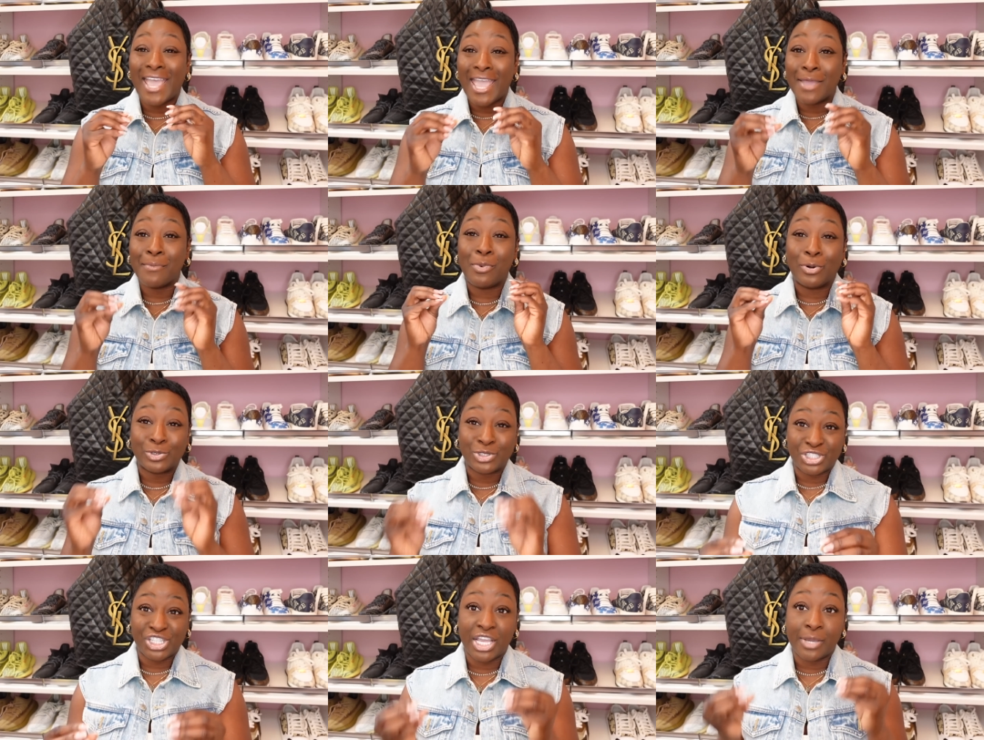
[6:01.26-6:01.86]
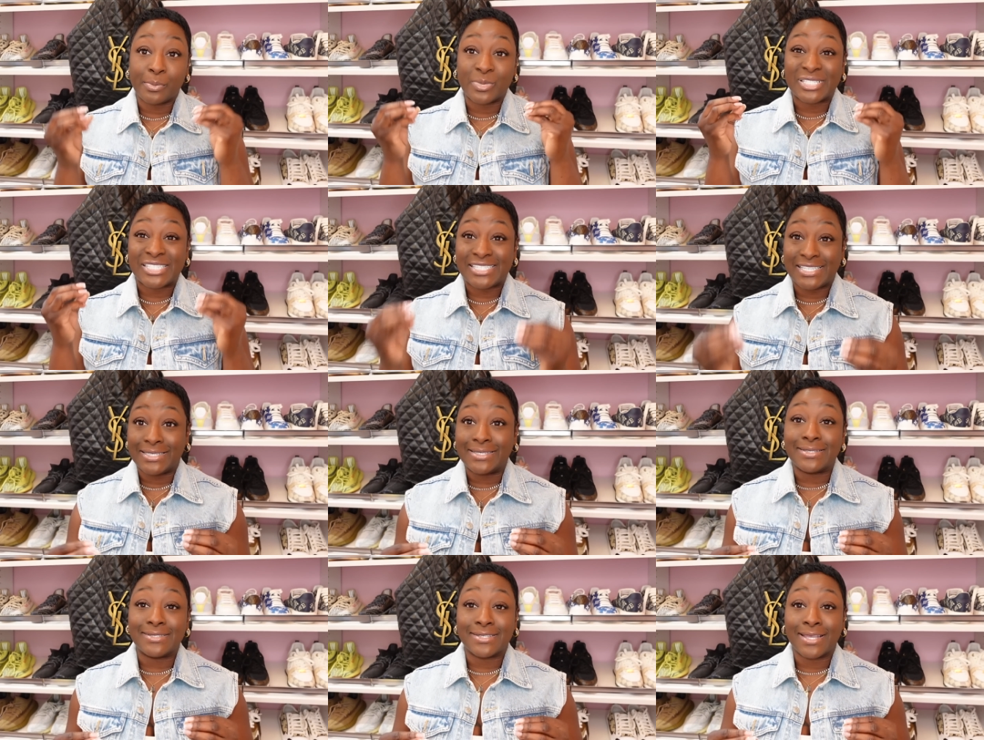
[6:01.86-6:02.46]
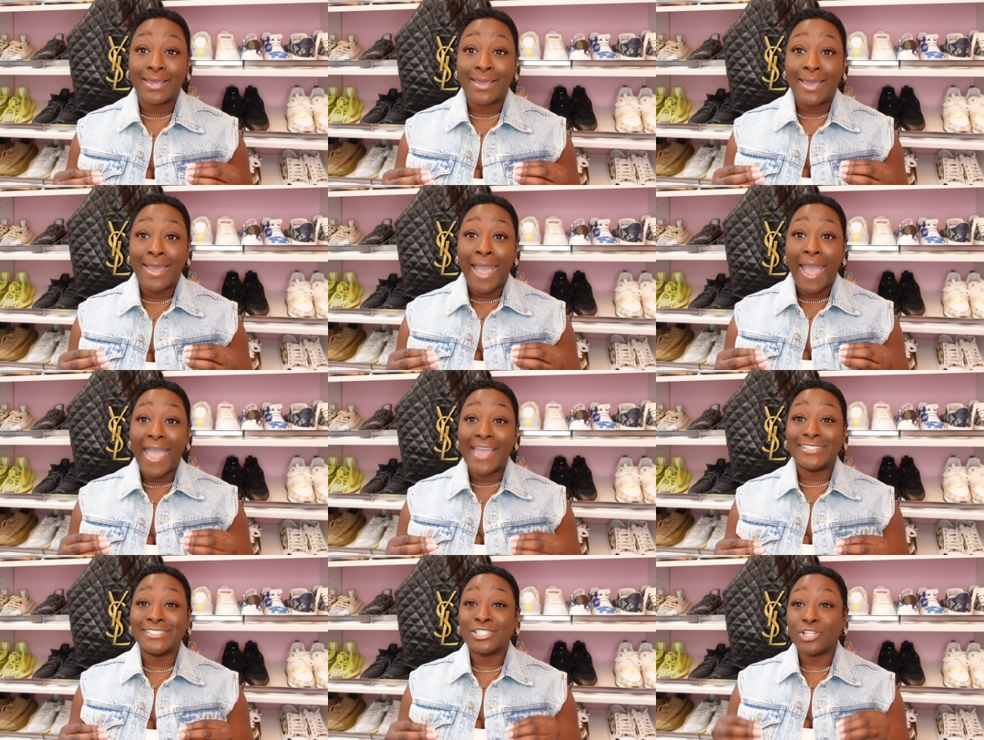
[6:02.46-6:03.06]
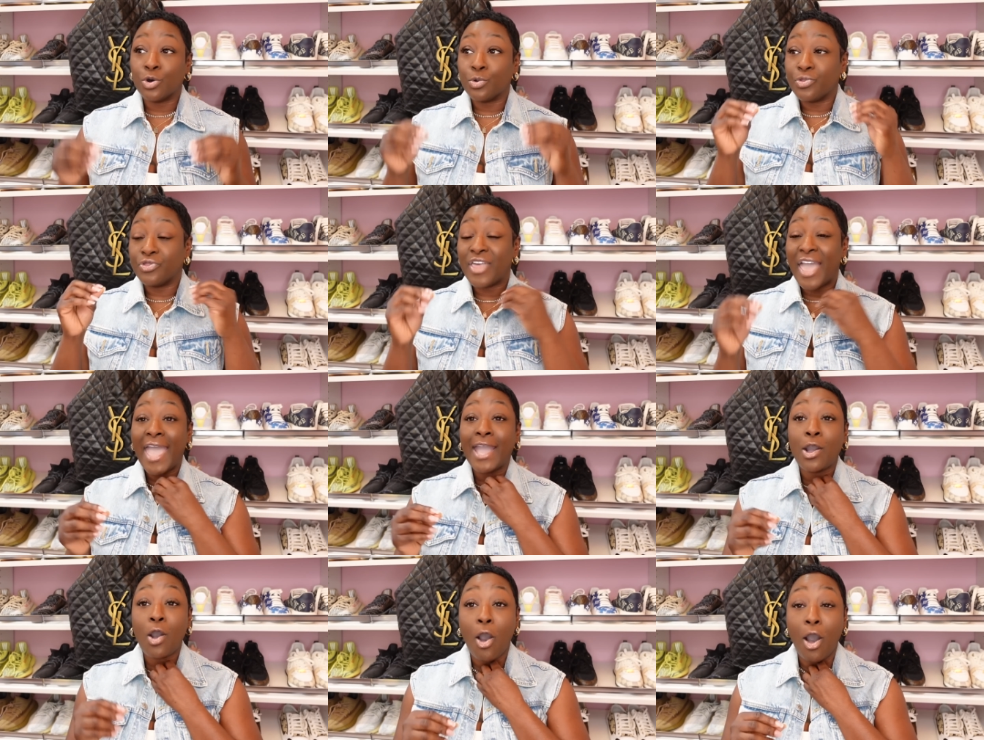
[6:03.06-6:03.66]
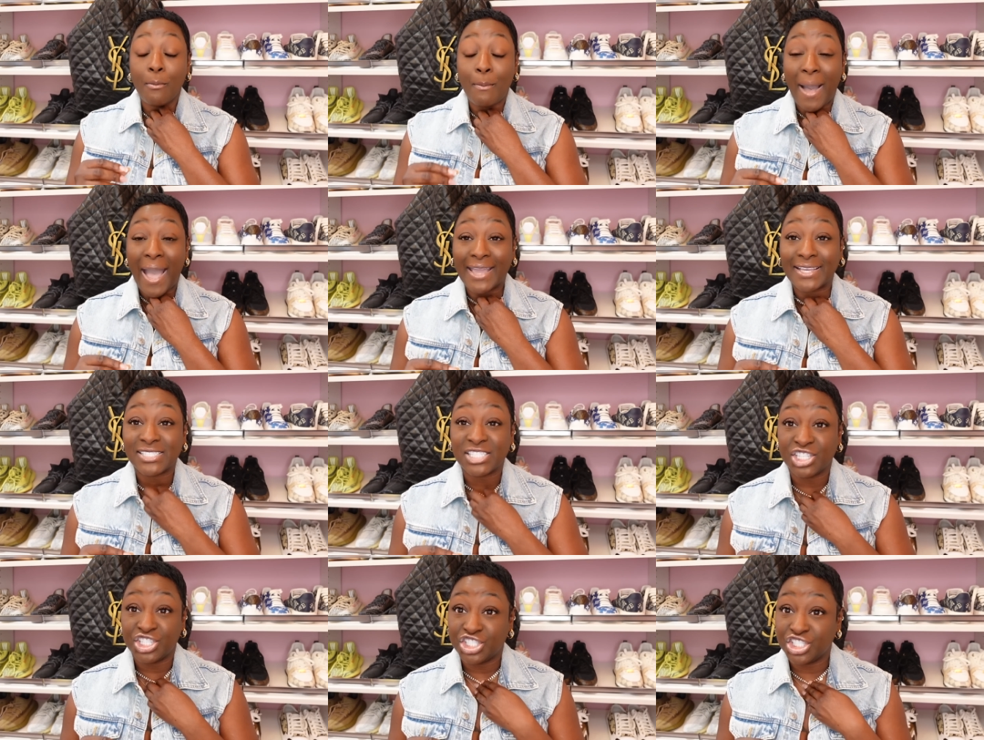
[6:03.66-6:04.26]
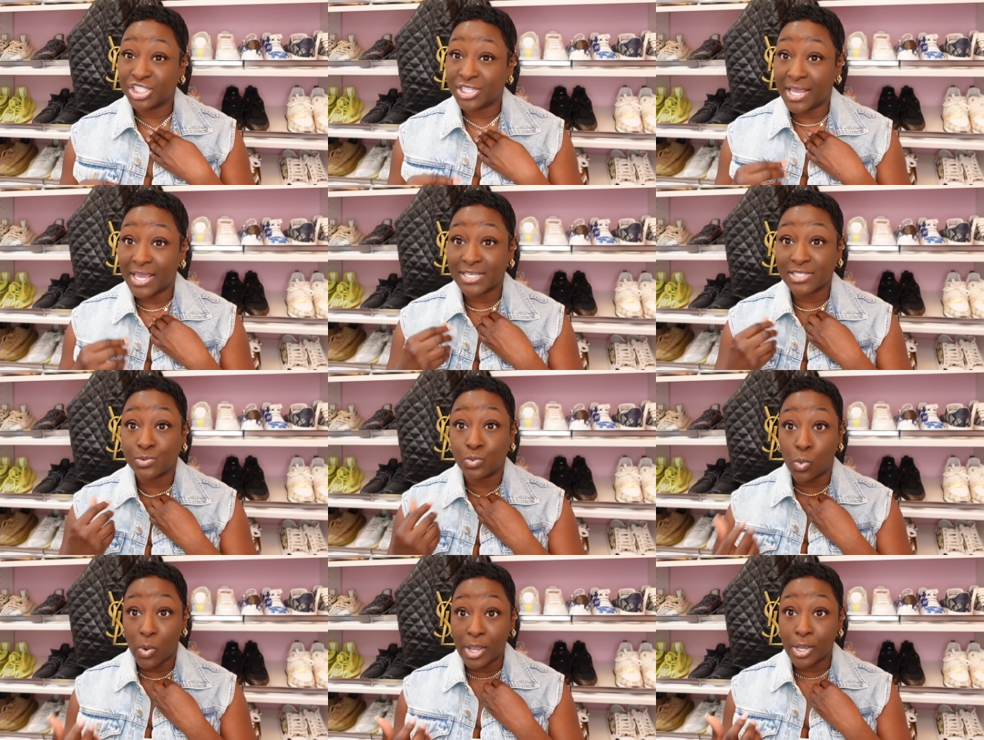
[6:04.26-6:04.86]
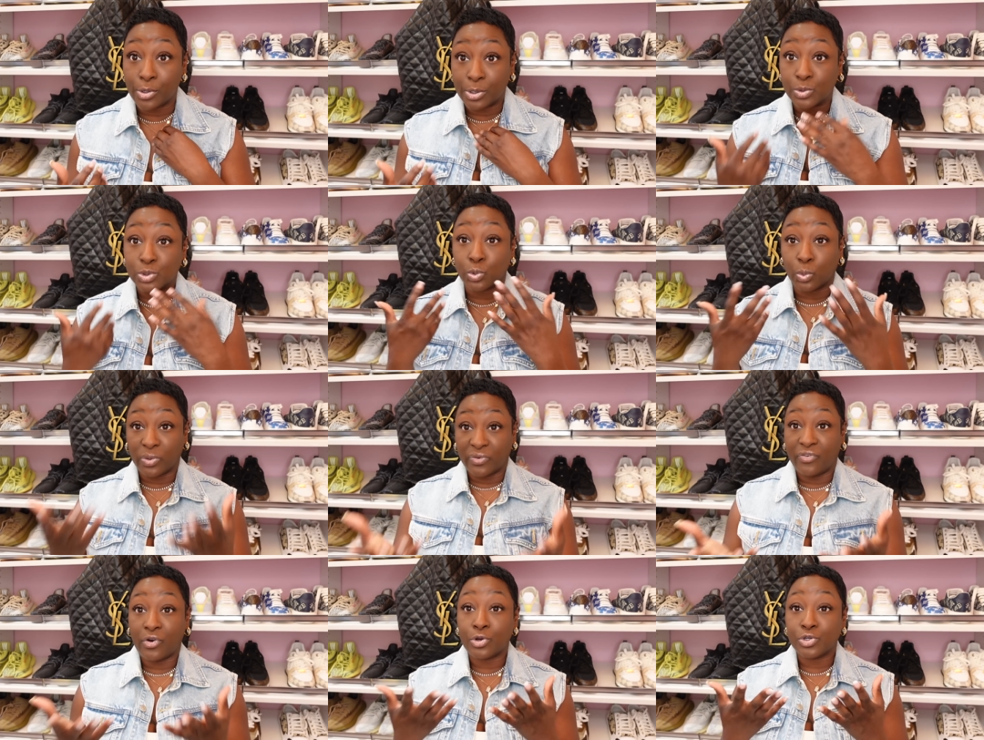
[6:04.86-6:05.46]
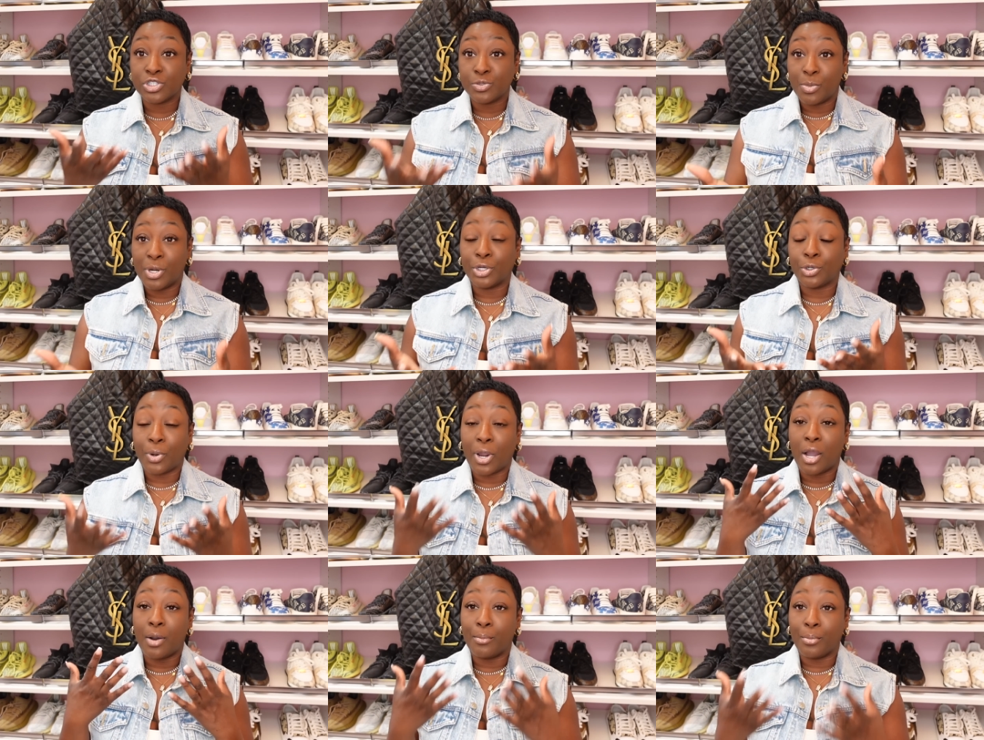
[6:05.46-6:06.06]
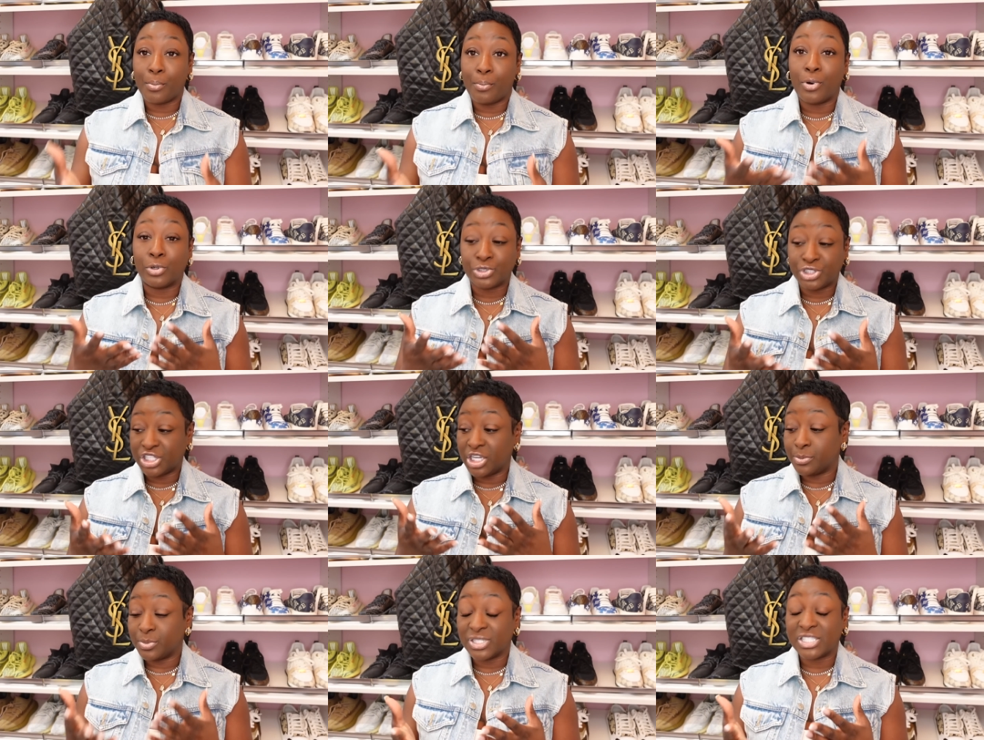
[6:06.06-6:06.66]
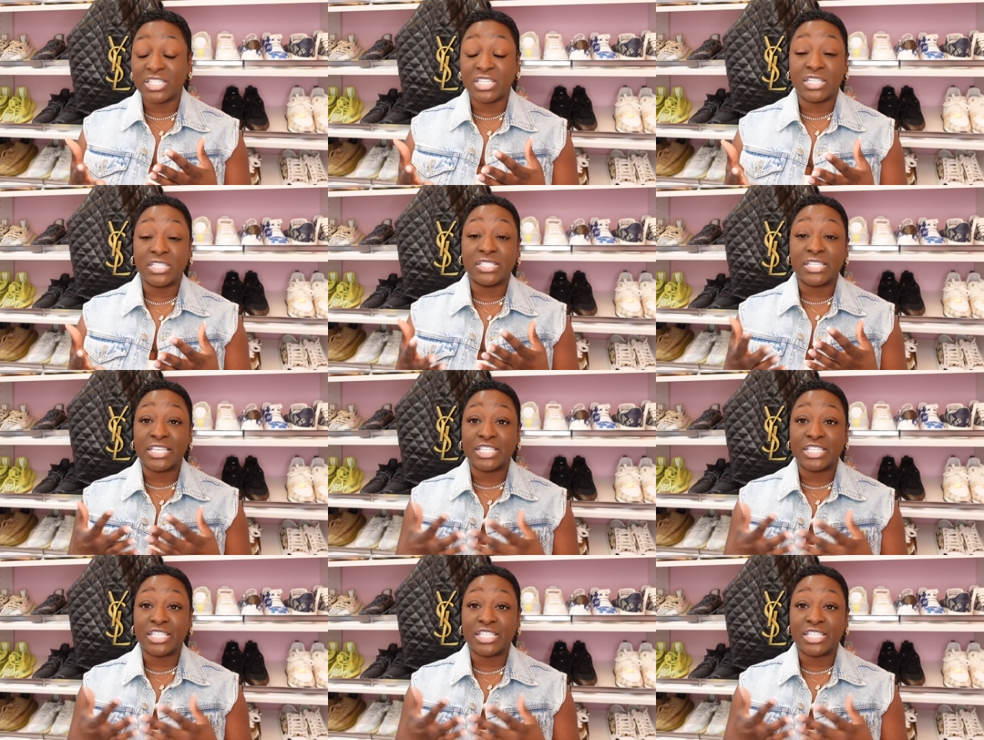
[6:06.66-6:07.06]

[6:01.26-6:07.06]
a Pochette Matisse. And so that caught my attention as well. It was a reverse monogram Pochette Matisse.